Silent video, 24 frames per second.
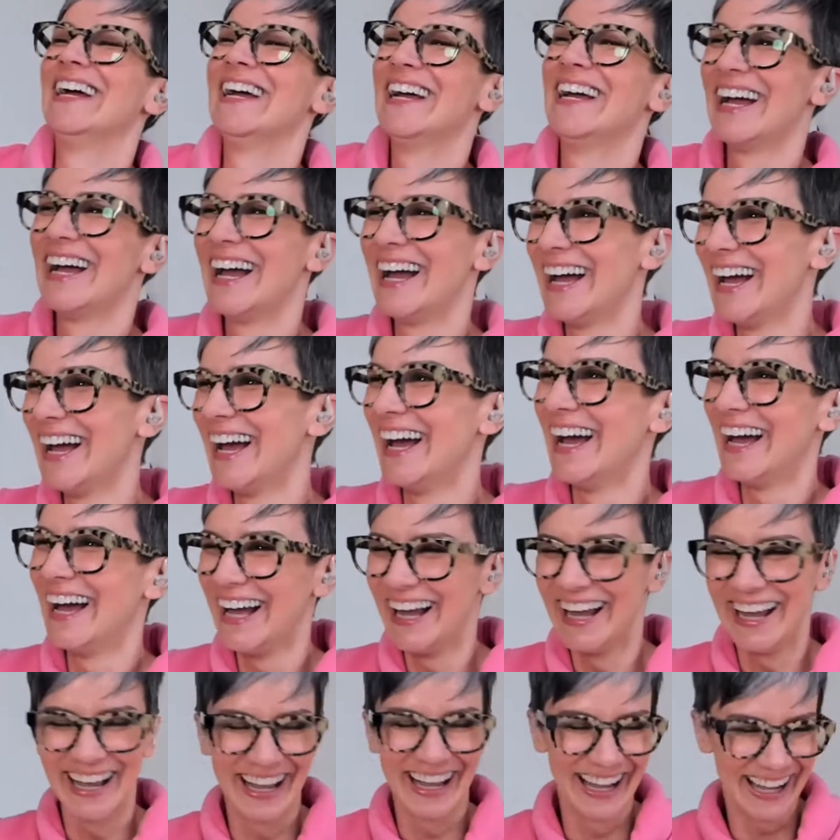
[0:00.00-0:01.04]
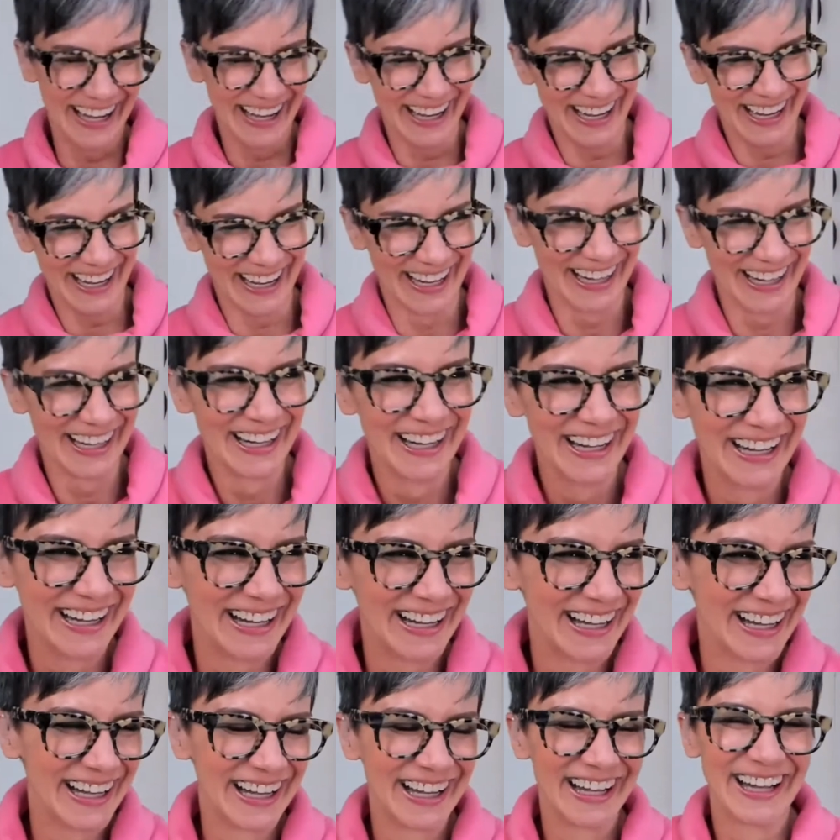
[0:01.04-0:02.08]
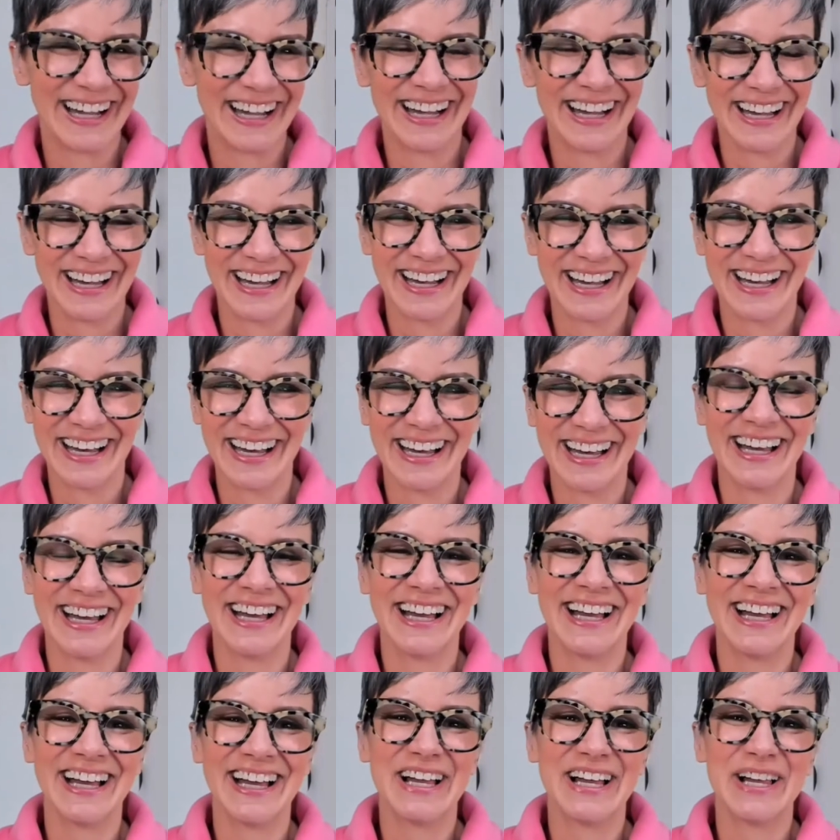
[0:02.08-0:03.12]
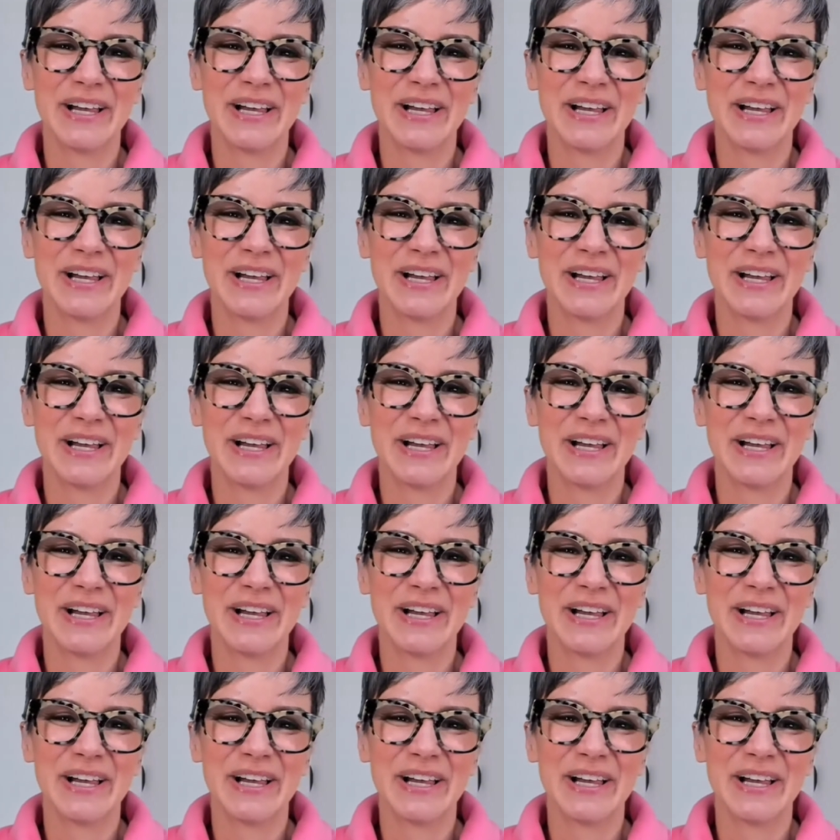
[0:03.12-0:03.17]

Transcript: The person shown says nothing.